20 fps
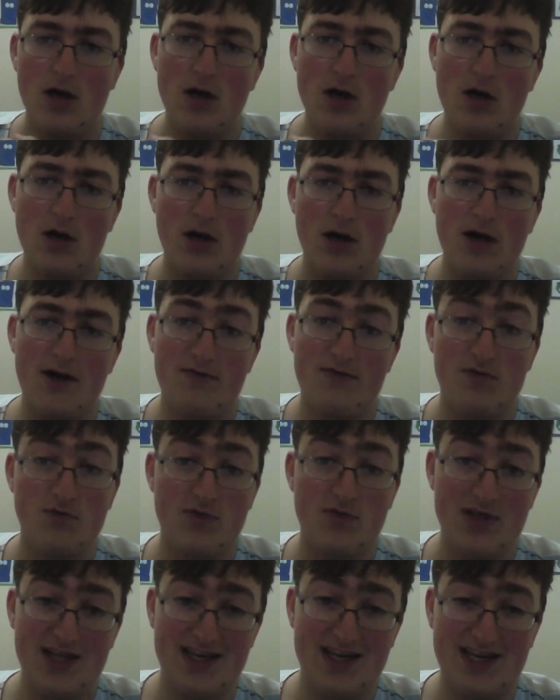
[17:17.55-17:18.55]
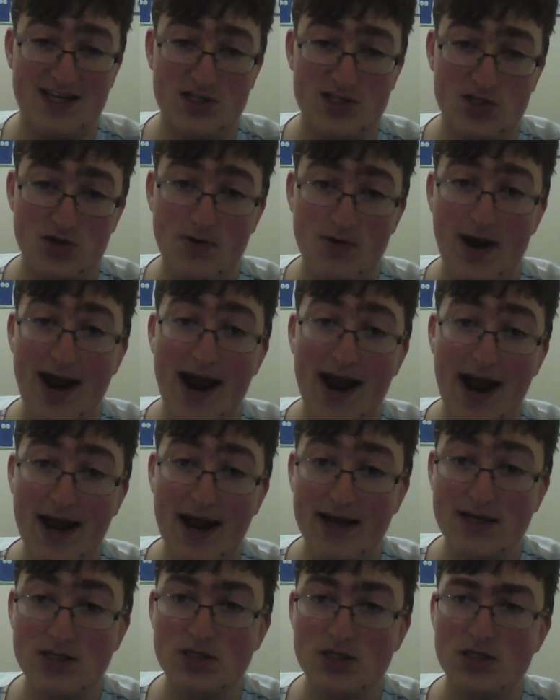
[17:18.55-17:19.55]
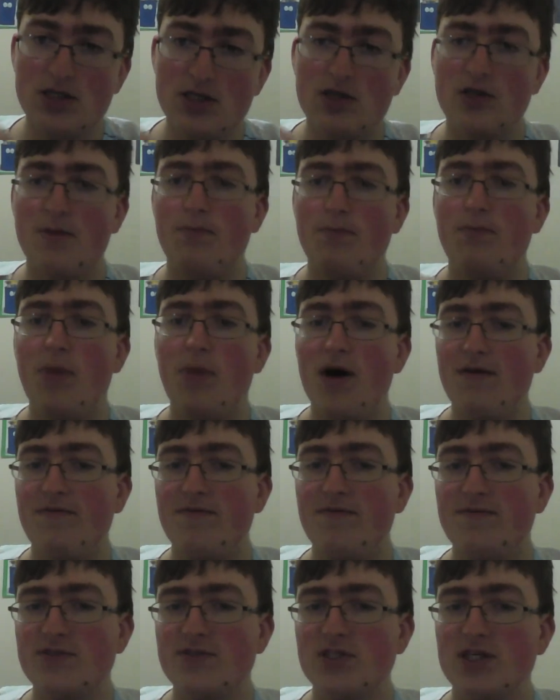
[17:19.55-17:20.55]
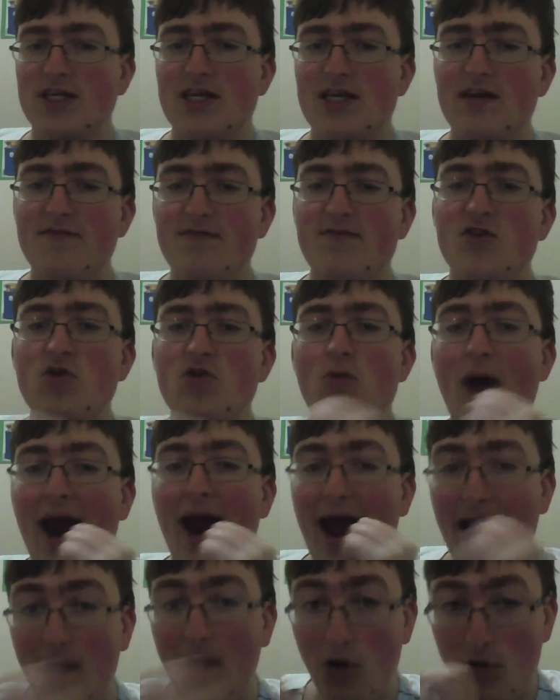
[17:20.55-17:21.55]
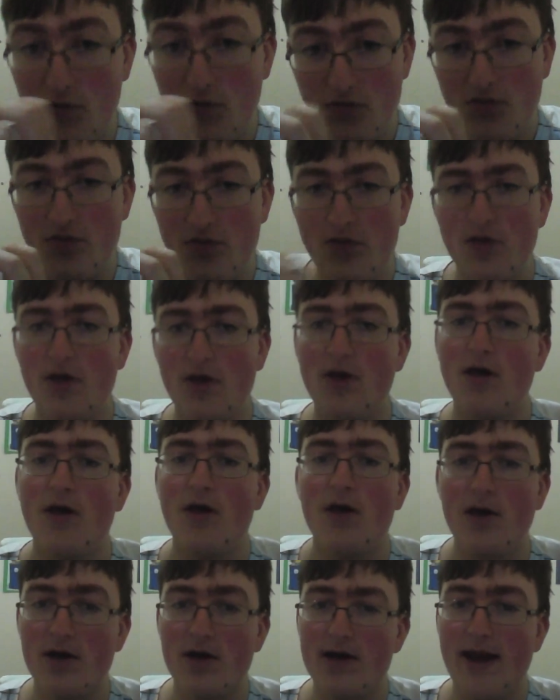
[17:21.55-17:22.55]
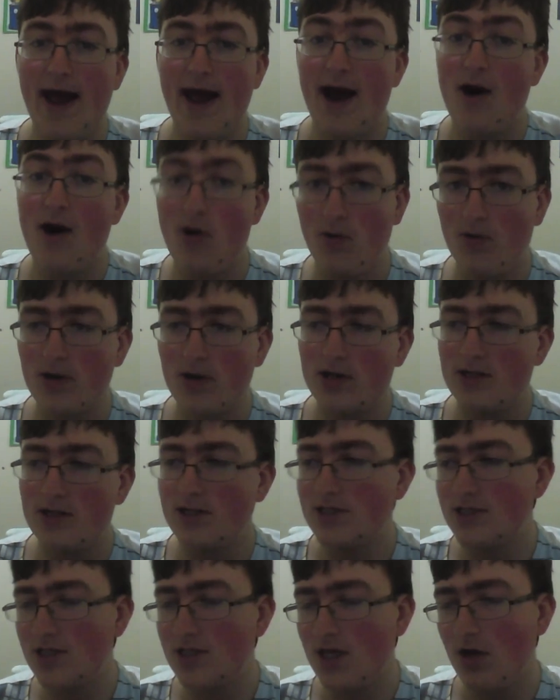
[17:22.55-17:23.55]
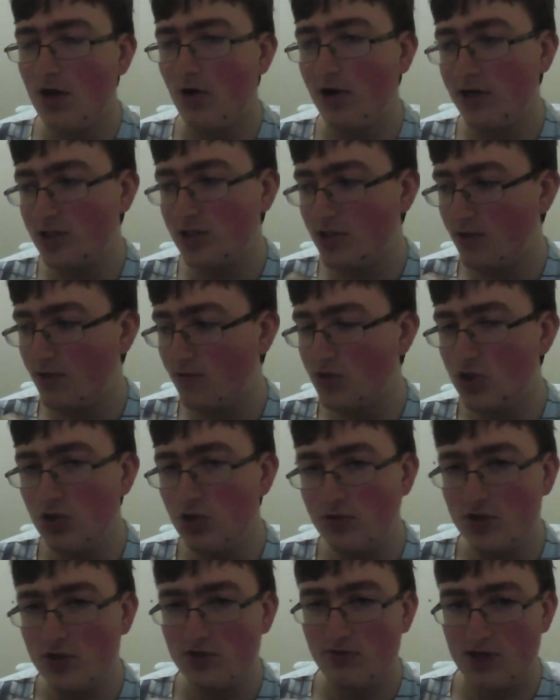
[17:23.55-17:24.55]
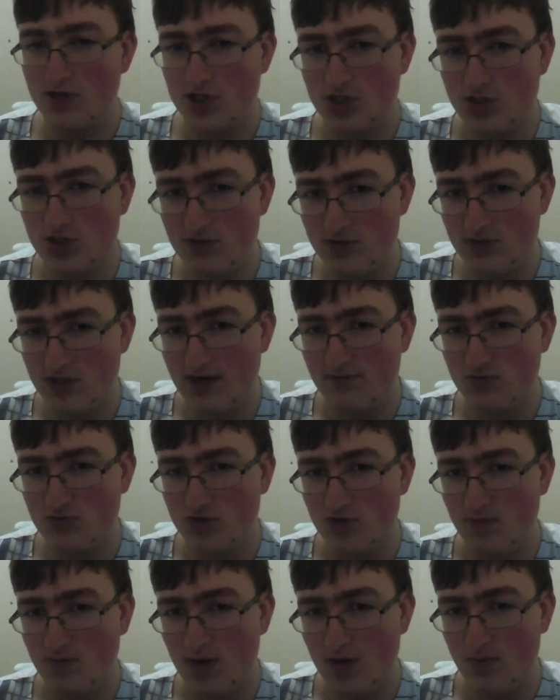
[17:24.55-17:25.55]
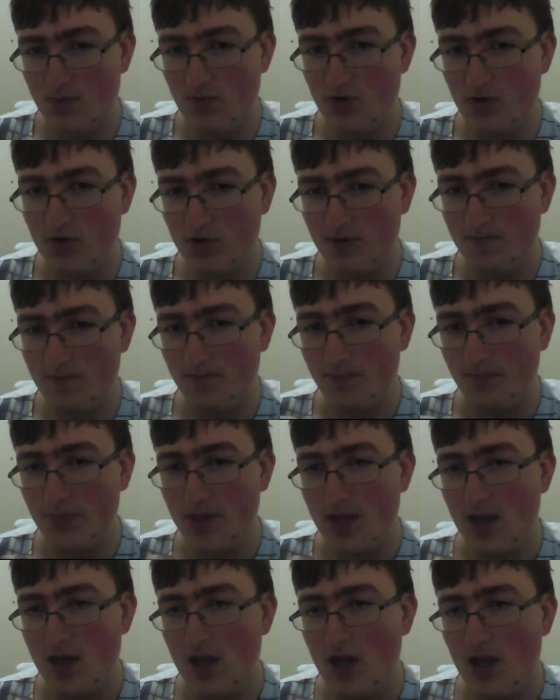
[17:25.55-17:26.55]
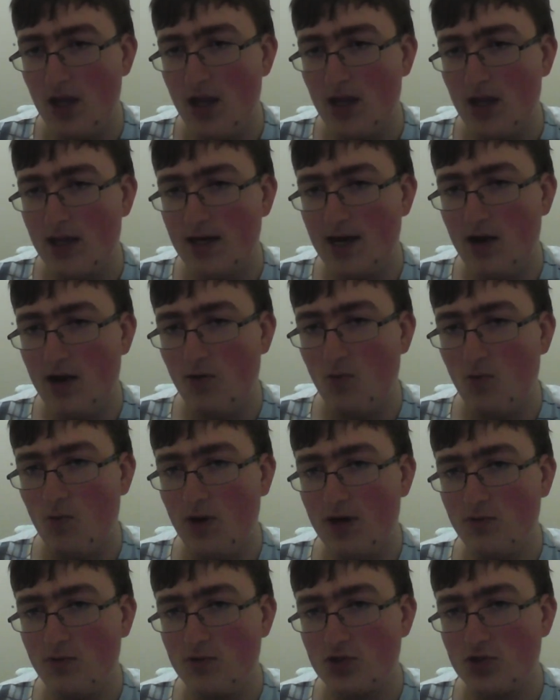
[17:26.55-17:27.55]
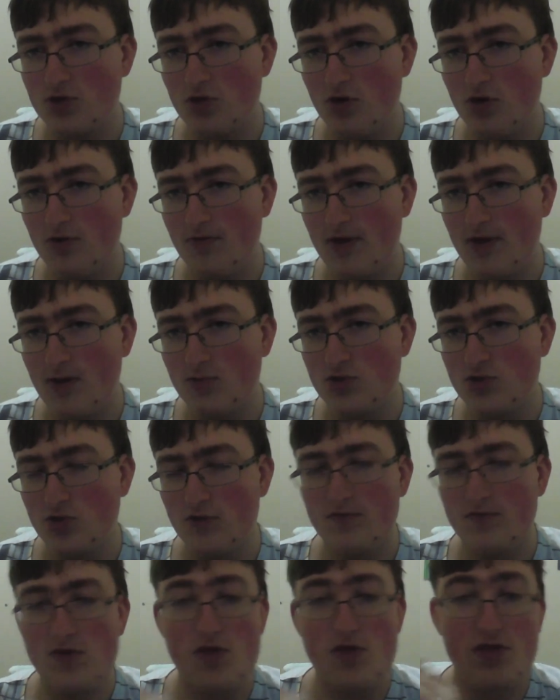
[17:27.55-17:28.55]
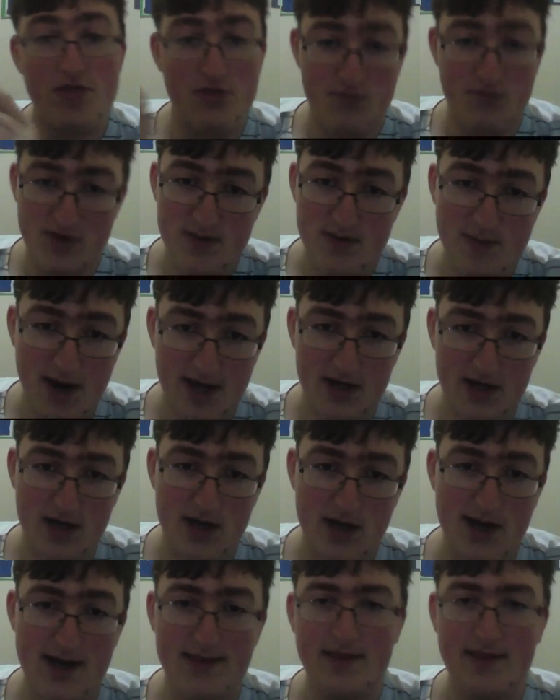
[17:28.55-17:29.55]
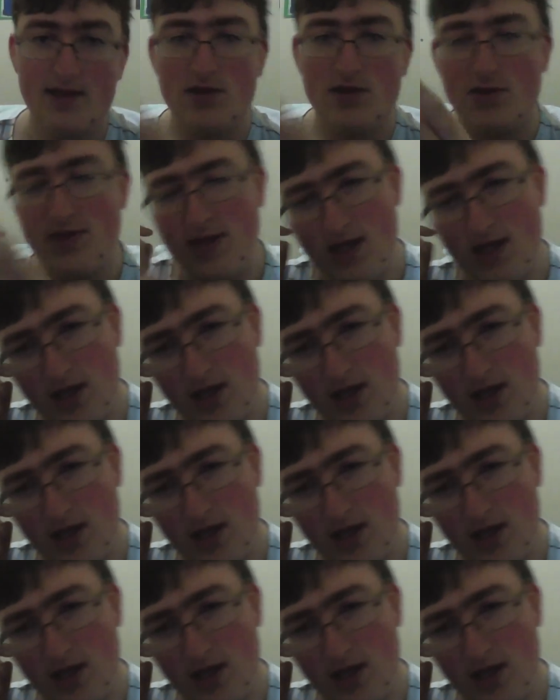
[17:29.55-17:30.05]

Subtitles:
If you really need to, and the buffs give you health now, at least. Alright, so there were 2 iterations of Savagery that made it broken. Now, when it was nerfed to 3 mana, and then the